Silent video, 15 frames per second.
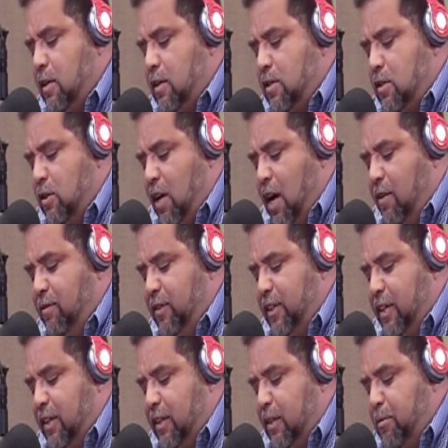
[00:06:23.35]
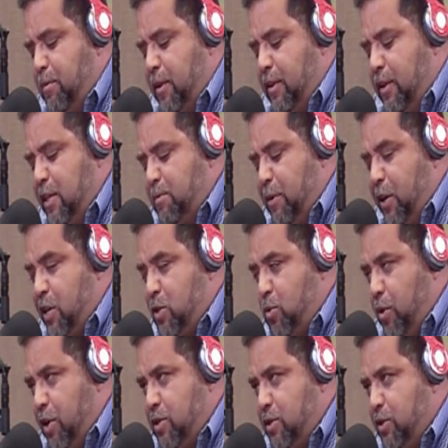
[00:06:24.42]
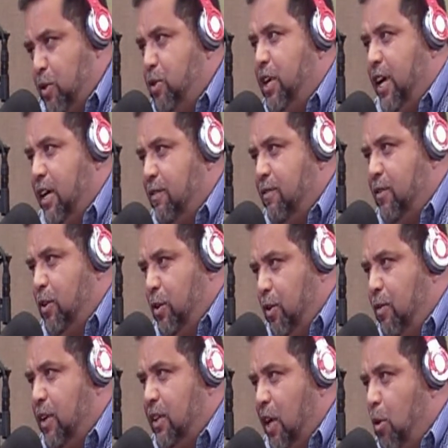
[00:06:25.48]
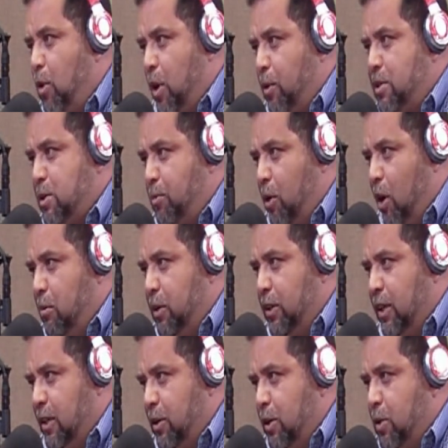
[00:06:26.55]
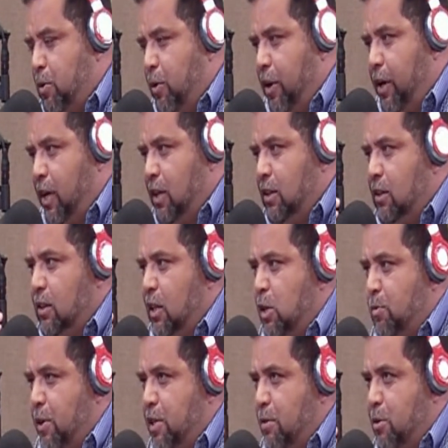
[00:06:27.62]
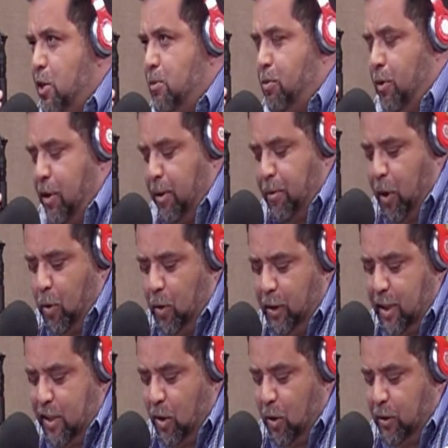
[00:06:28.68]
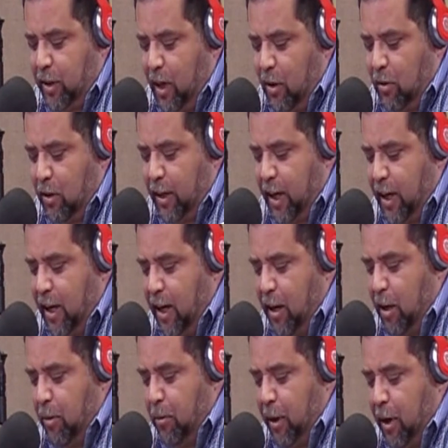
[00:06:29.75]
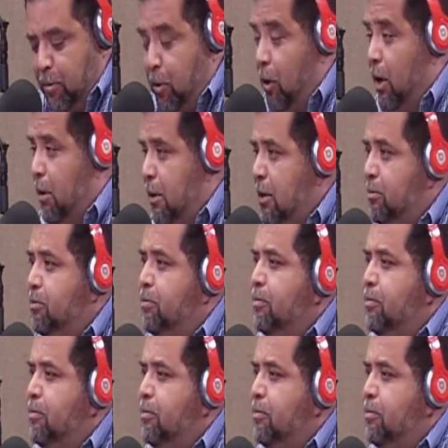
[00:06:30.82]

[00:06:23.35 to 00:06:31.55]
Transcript: So after these many questions, did you find out what was the problem in your area? Después de muchas preguntas, ¿encontraron qué era el problema?